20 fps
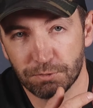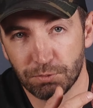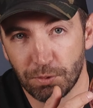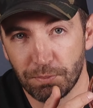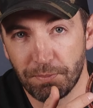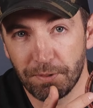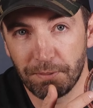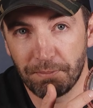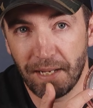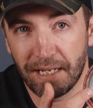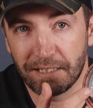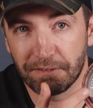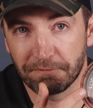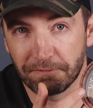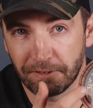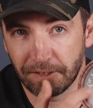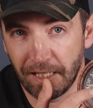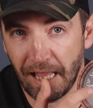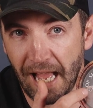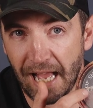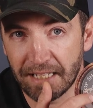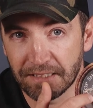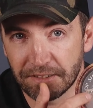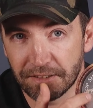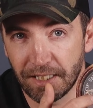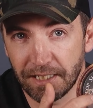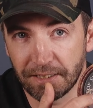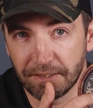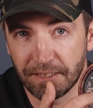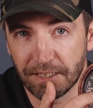will be made of glass
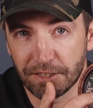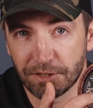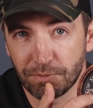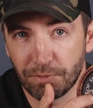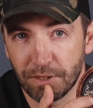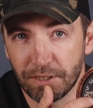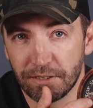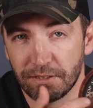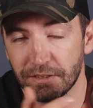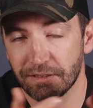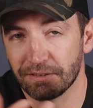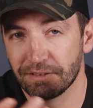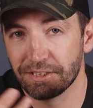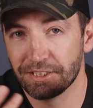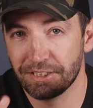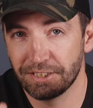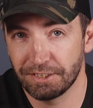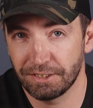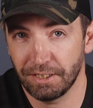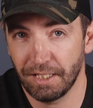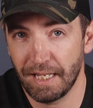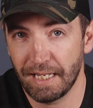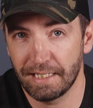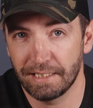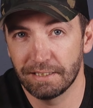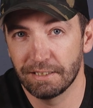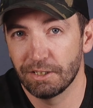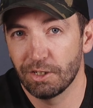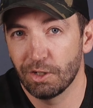like this one, slate,